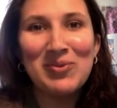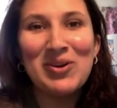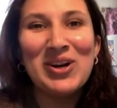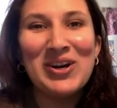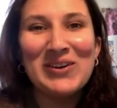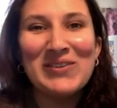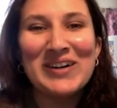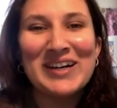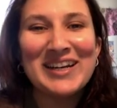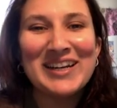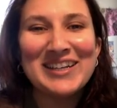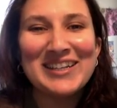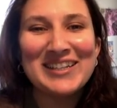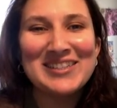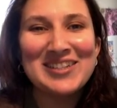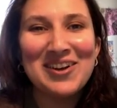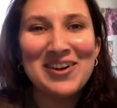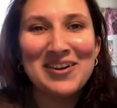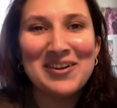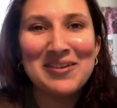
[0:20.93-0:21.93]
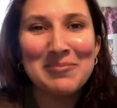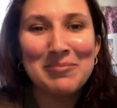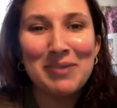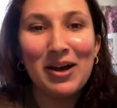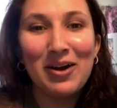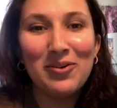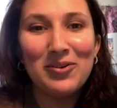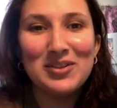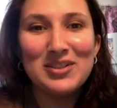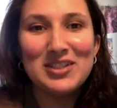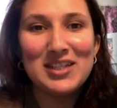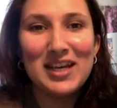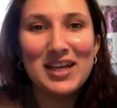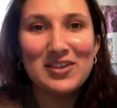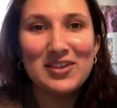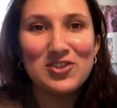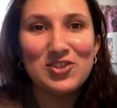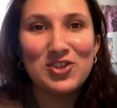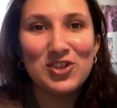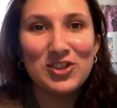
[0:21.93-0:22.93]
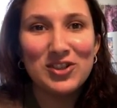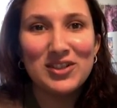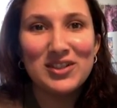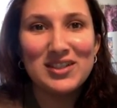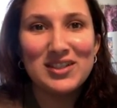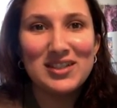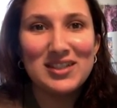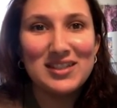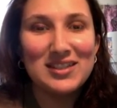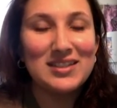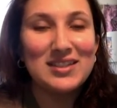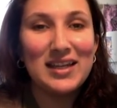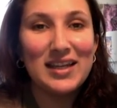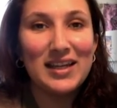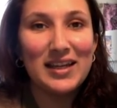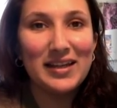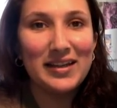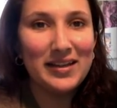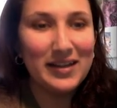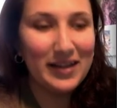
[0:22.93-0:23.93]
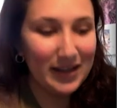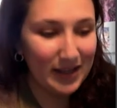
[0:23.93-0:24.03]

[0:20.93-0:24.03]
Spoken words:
We're going to talk about texture today.